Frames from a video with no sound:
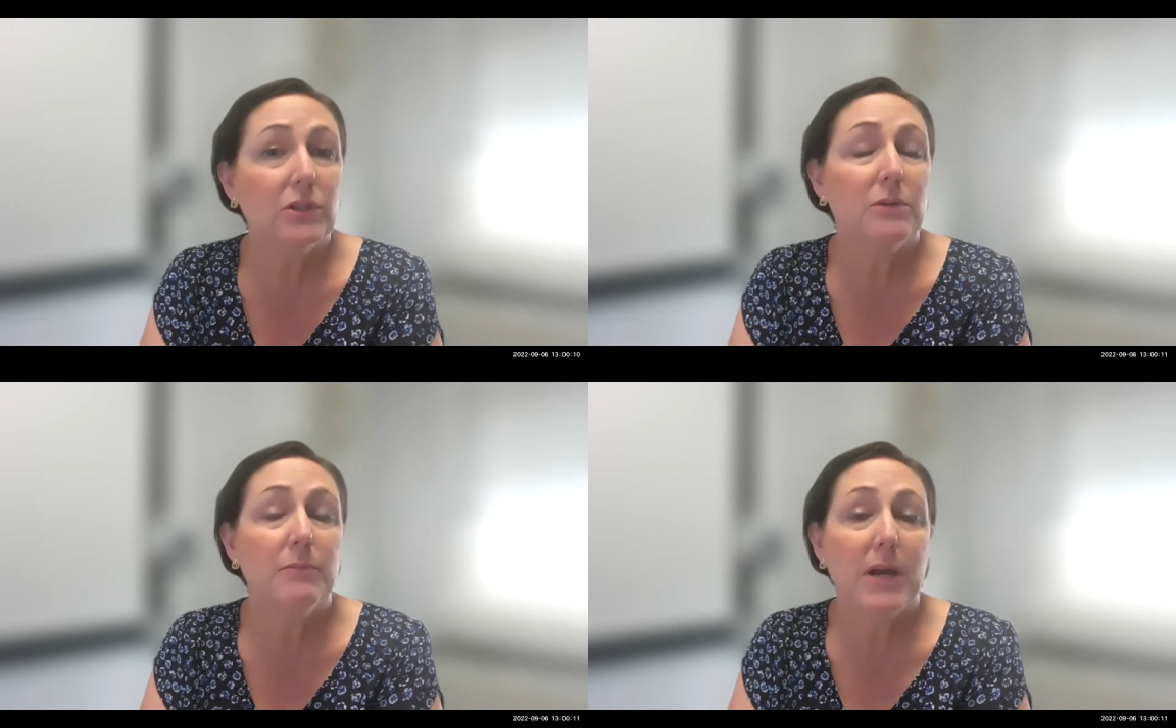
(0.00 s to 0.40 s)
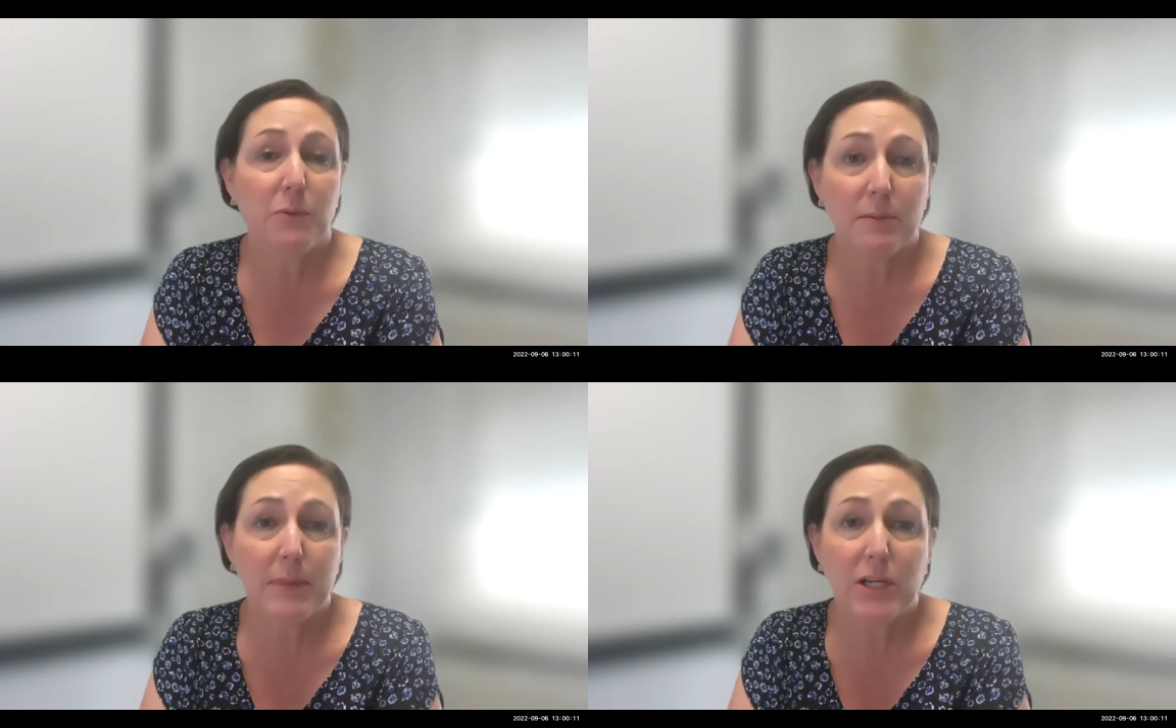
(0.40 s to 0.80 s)
you might
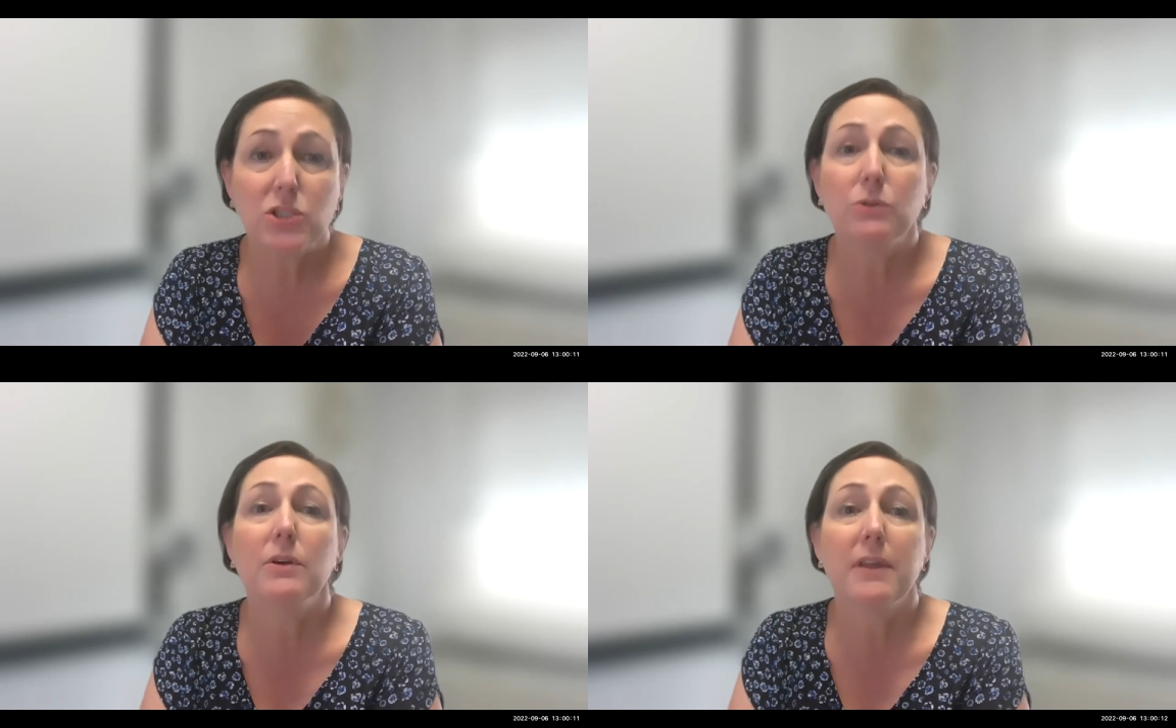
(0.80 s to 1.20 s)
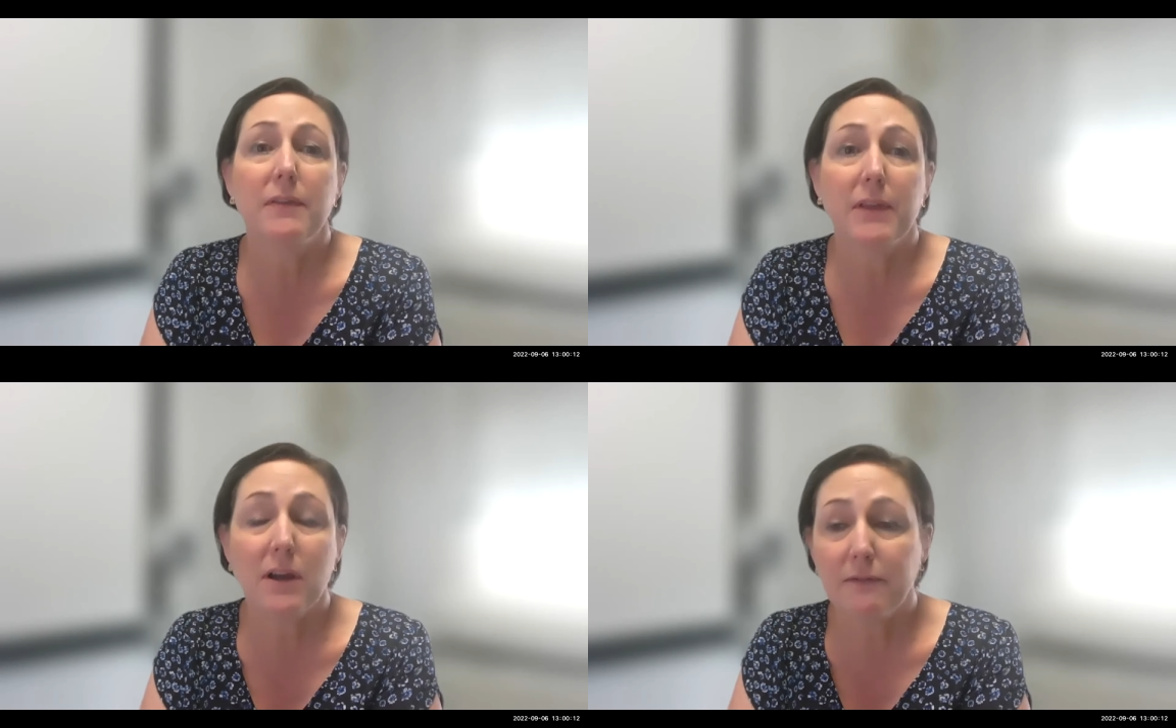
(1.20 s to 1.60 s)
want to make sure that
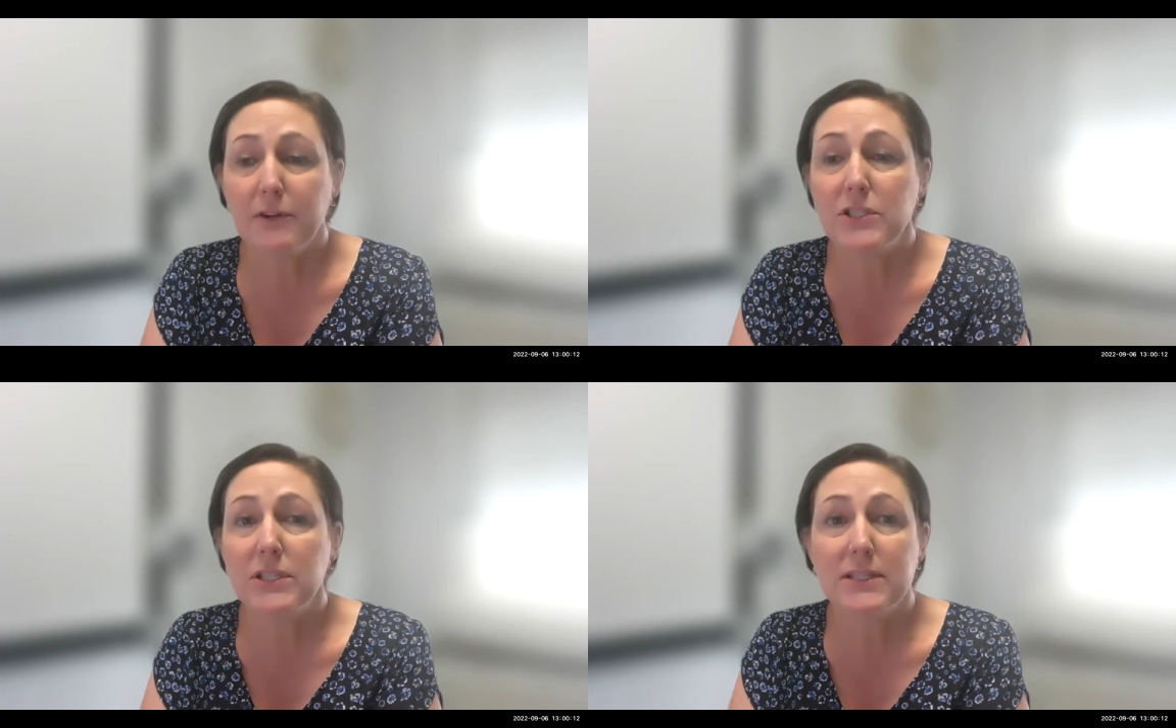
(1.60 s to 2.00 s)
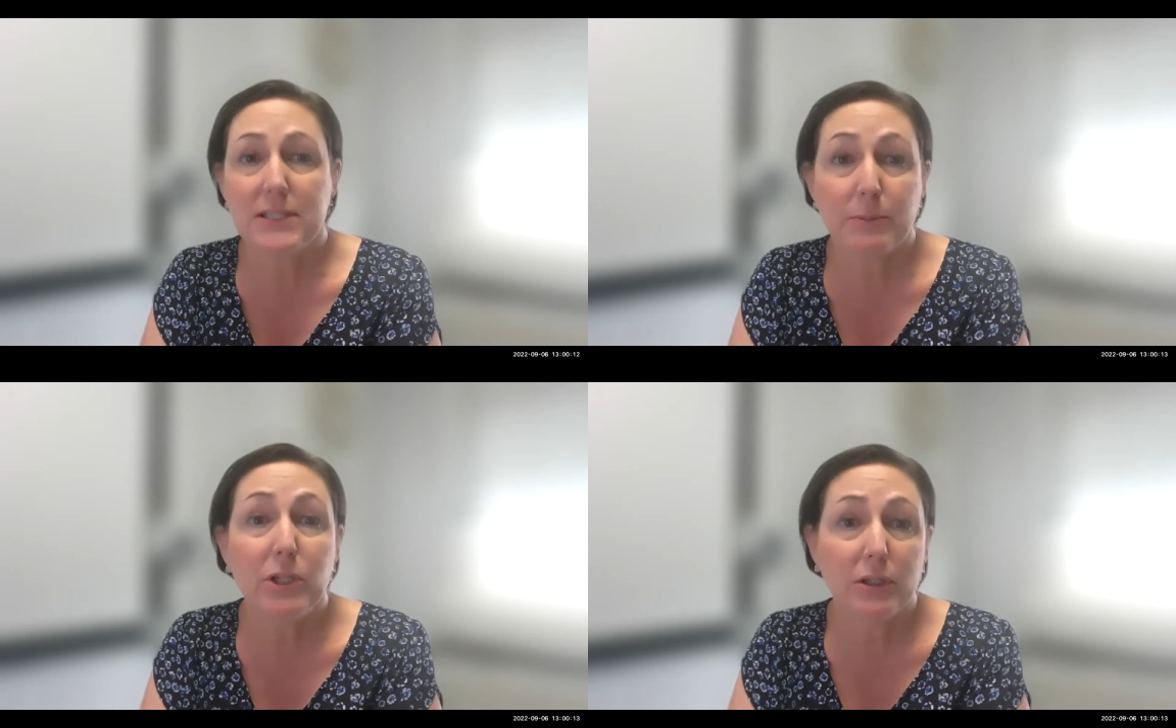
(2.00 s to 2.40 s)
the coverage is
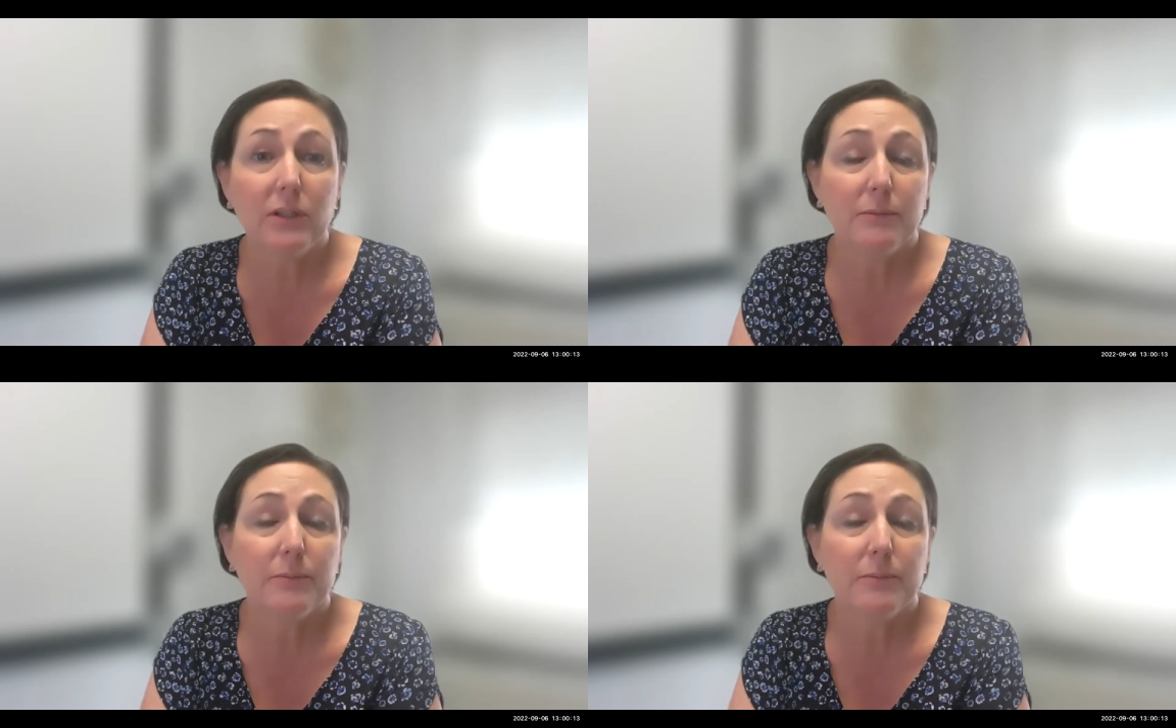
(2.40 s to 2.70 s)
similar.